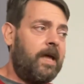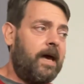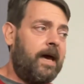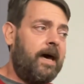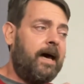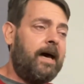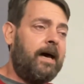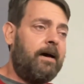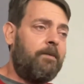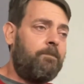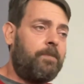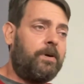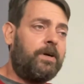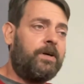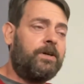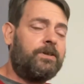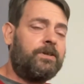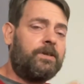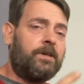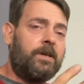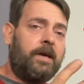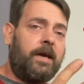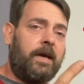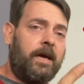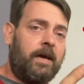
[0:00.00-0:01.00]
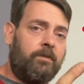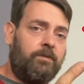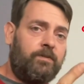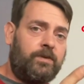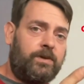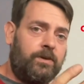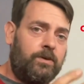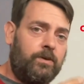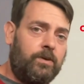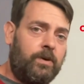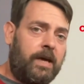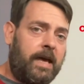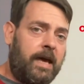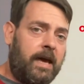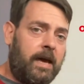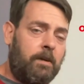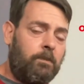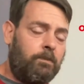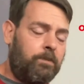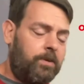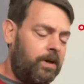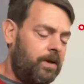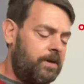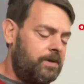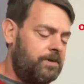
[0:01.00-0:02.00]
I personally have 2
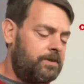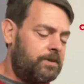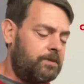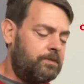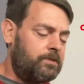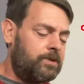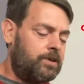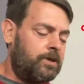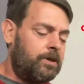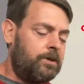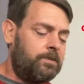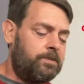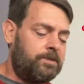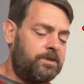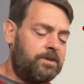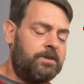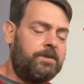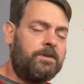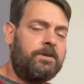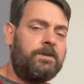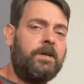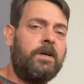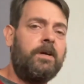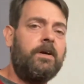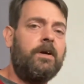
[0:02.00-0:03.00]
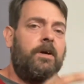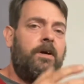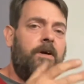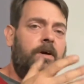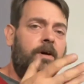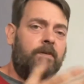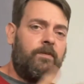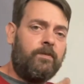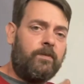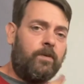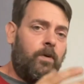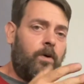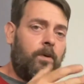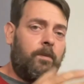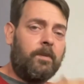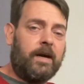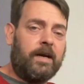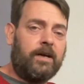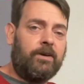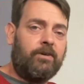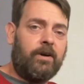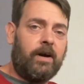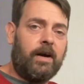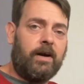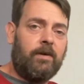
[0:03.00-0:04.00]
Cam Plus subscriptions for my
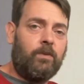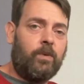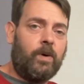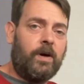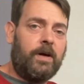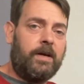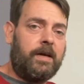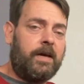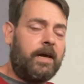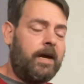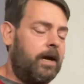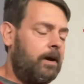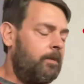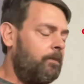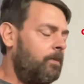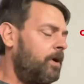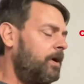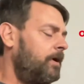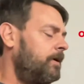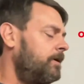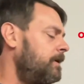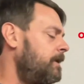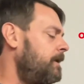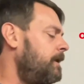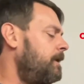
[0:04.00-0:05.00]
driveway camera